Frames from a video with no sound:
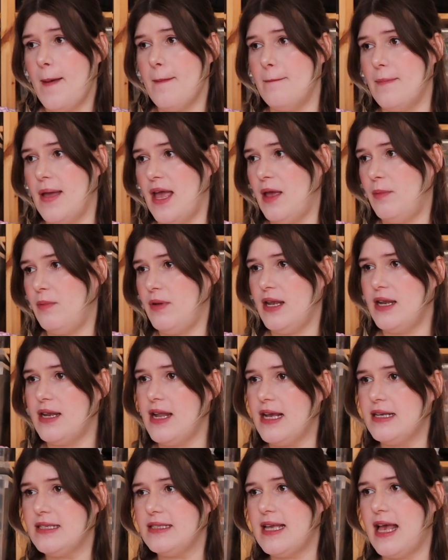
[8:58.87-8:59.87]
Maybe
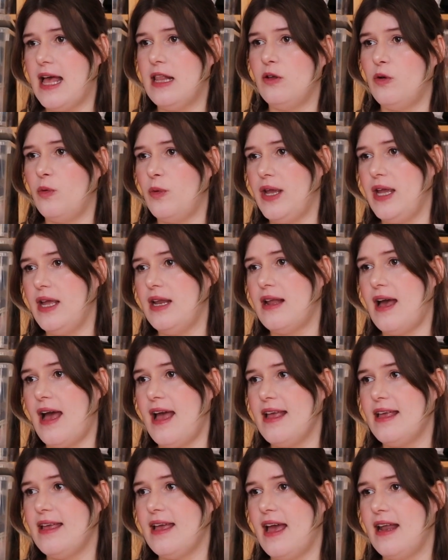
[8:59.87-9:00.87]
next Halloween
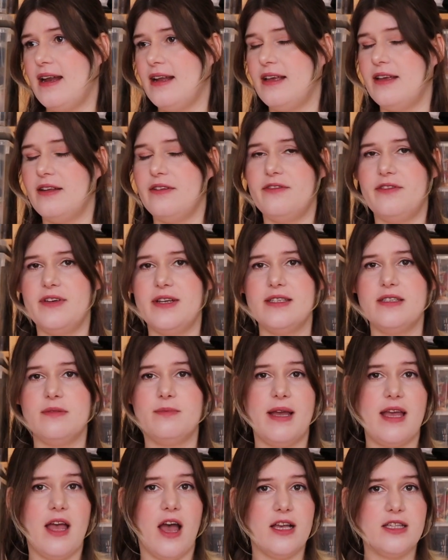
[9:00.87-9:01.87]
I can convince
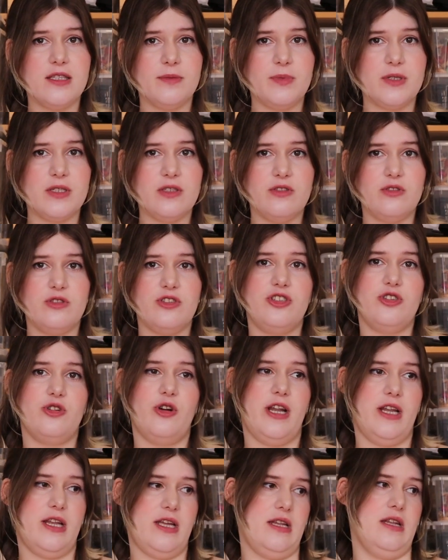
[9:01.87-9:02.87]
my husband to
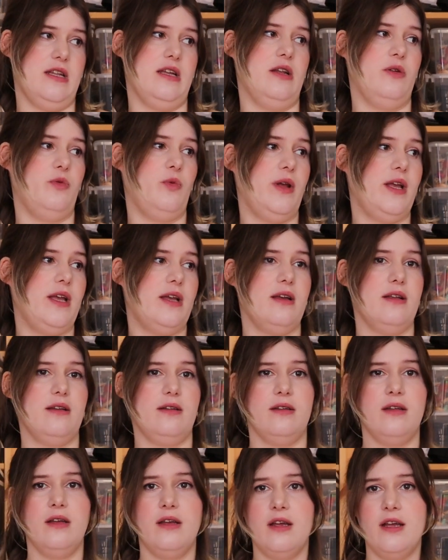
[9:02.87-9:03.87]
join in and we can